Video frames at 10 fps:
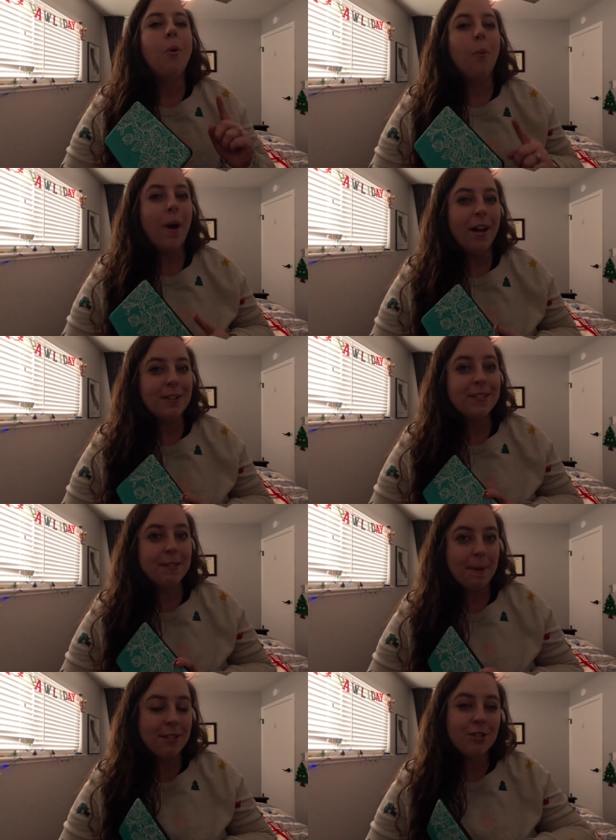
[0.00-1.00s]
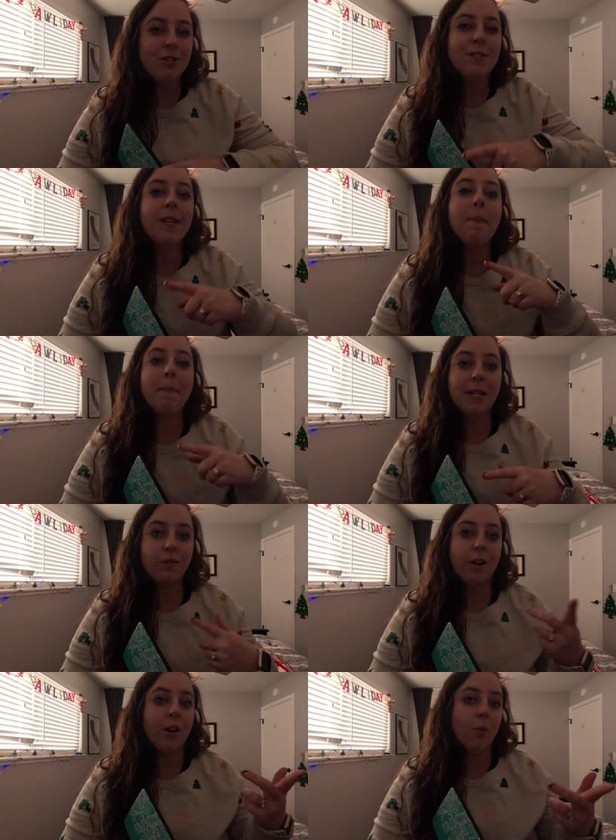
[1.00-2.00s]
Well, Spencer's
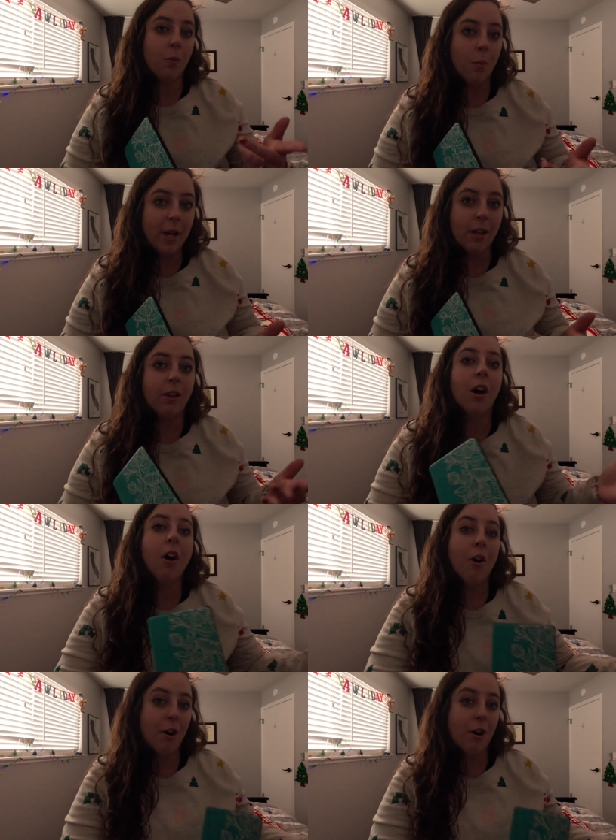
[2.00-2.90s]
best friend, Will,